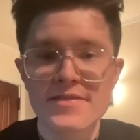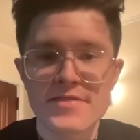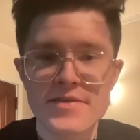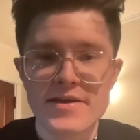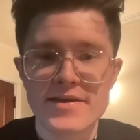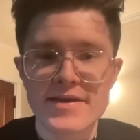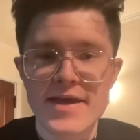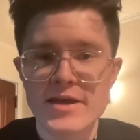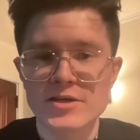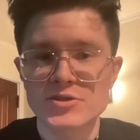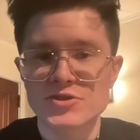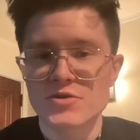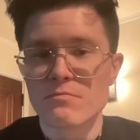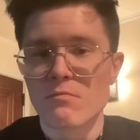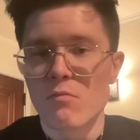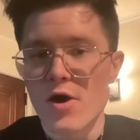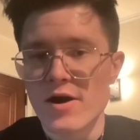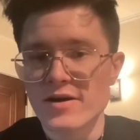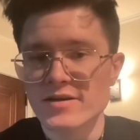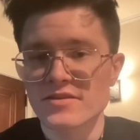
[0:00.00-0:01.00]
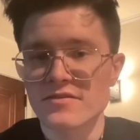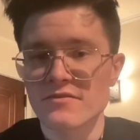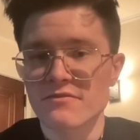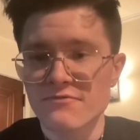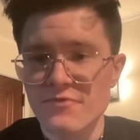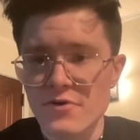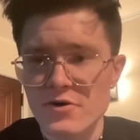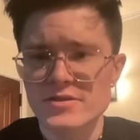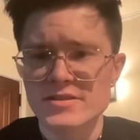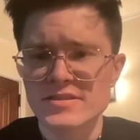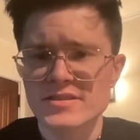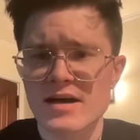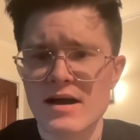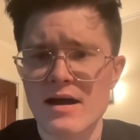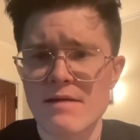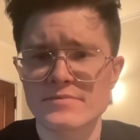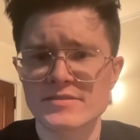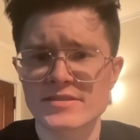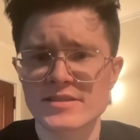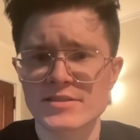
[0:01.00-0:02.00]
The occasion marked the first
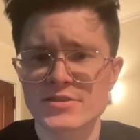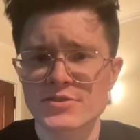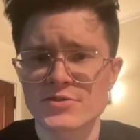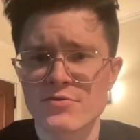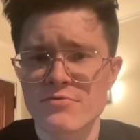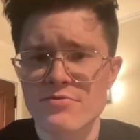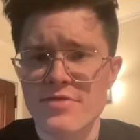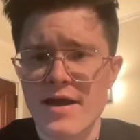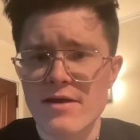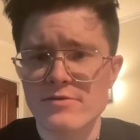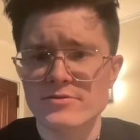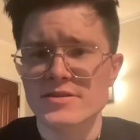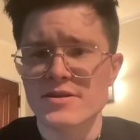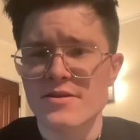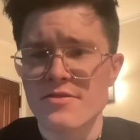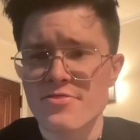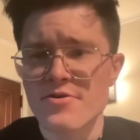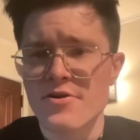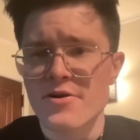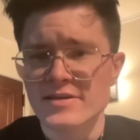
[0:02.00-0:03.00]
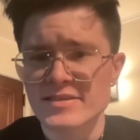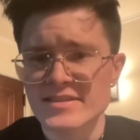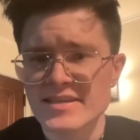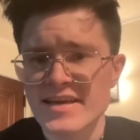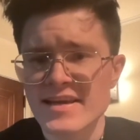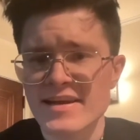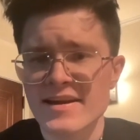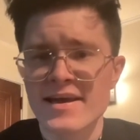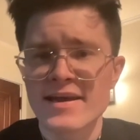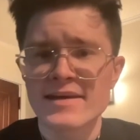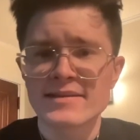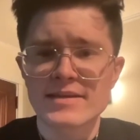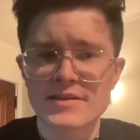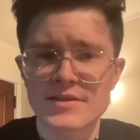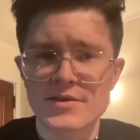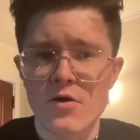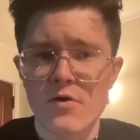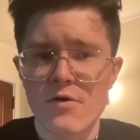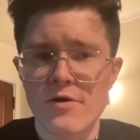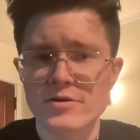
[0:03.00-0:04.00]
time since 2013 that
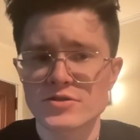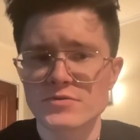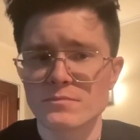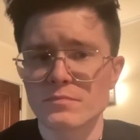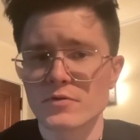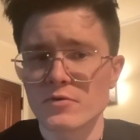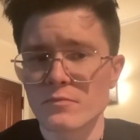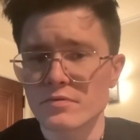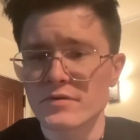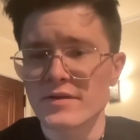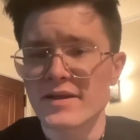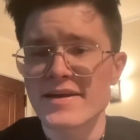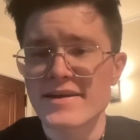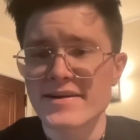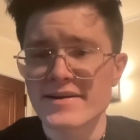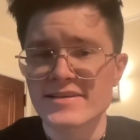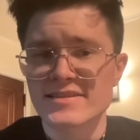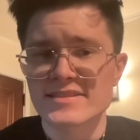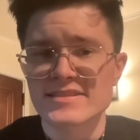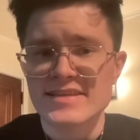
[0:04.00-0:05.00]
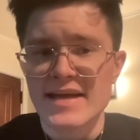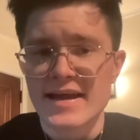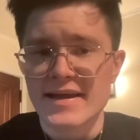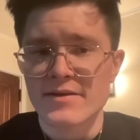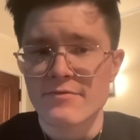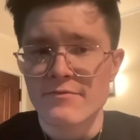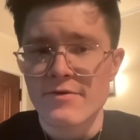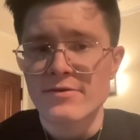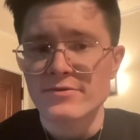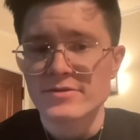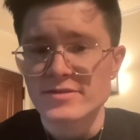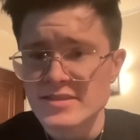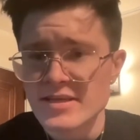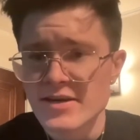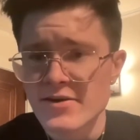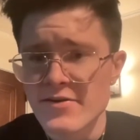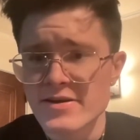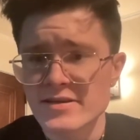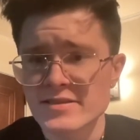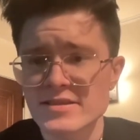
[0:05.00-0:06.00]
the Orange and Blue played in a second round
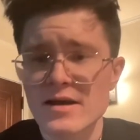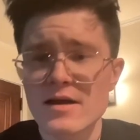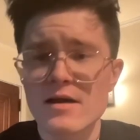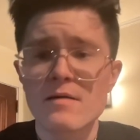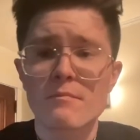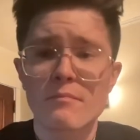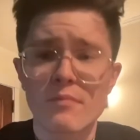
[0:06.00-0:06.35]
series,